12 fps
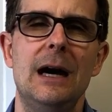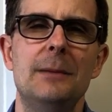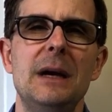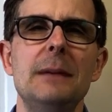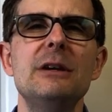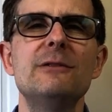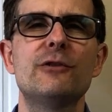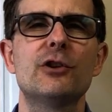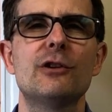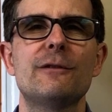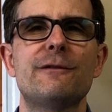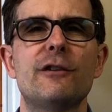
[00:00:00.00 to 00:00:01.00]
Maybe for
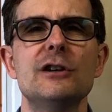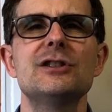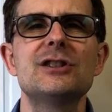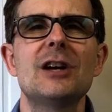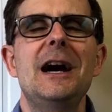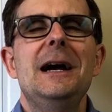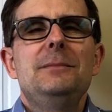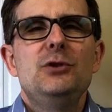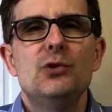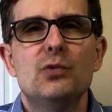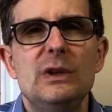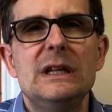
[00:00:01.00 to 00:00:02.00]
the first time
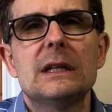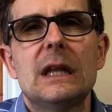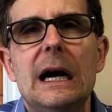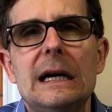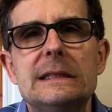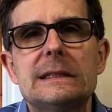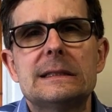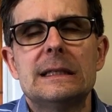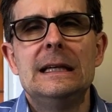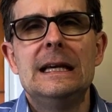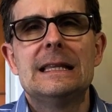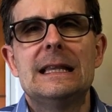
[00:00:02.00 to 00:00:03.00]
you realized
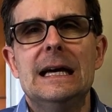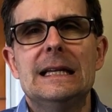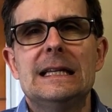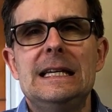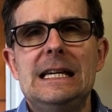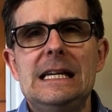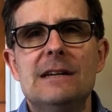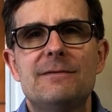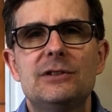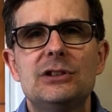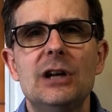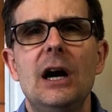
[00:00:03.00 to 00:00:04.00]
that
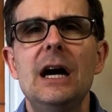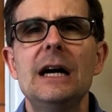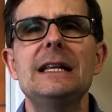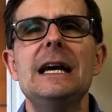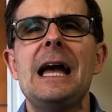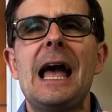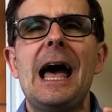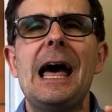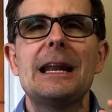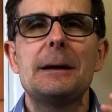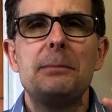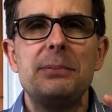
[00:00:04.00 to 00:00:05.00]
if God
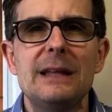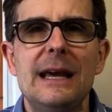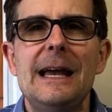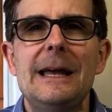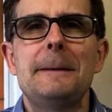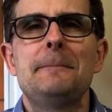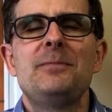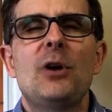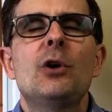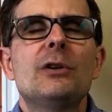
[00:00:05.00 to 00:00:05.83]
had a plan,